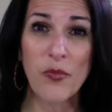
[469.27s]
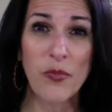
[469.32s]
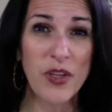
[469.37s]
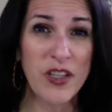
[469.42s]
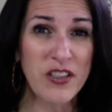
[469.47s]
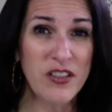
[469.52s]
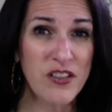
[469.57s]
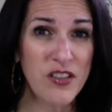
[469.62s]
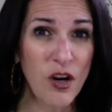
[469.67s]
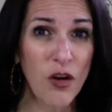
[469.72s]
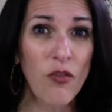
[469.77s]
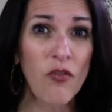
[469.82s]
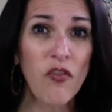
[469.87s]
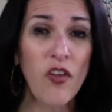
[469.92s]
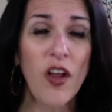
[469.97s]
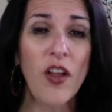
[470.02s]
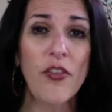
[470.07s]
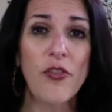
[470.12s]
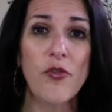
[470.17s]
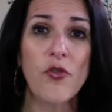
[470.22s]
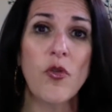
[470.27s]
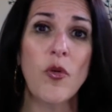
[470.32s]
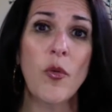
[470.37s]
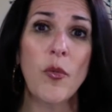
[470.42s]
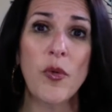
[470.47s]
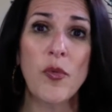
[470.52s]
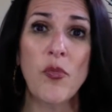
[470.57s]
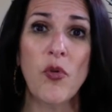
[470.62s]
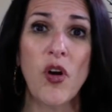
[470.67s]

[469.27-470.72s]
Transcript: When we don't fall through on what we